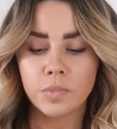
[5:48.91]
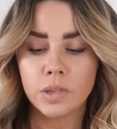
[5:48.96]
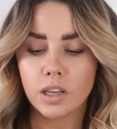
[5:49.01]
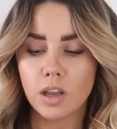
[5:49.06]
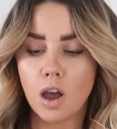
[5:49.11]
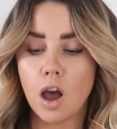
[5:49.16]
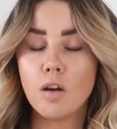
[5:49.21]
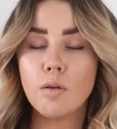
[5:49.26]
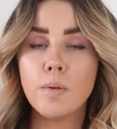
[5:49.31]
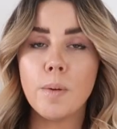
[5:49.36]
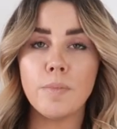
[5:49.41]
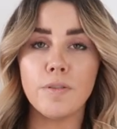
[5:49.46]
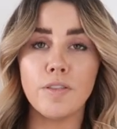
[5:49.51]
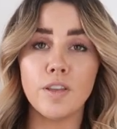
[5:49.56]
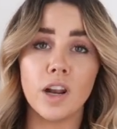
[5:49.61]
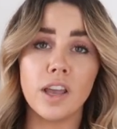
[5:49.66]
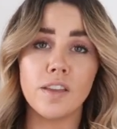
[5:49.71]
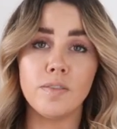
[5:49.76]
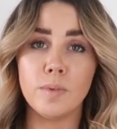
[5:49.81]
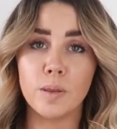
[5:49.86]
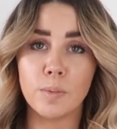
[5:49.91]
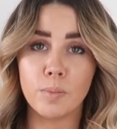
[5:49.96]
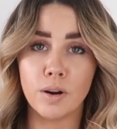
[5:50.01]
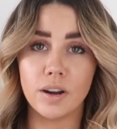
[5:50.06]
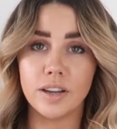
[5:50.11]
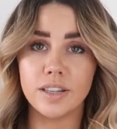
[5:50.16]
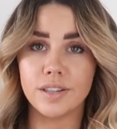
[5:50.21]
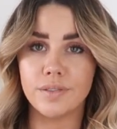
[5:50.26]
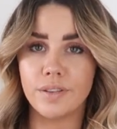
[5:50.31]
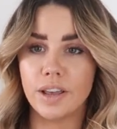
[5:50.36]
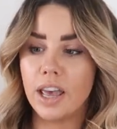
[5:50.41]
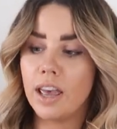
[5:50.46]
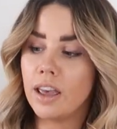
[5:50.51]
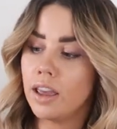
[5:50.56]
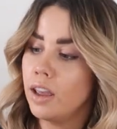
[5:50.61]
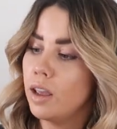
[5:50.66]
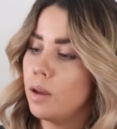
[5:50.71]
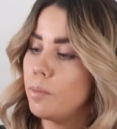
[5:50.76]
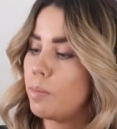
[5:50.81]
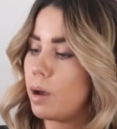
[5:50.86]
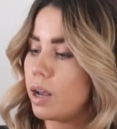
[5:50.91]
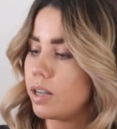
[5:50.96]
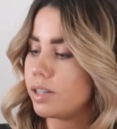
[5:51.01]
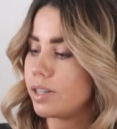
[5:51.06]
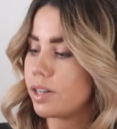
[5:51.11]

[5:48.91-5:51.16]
Can't remember for the life of me the price of it, but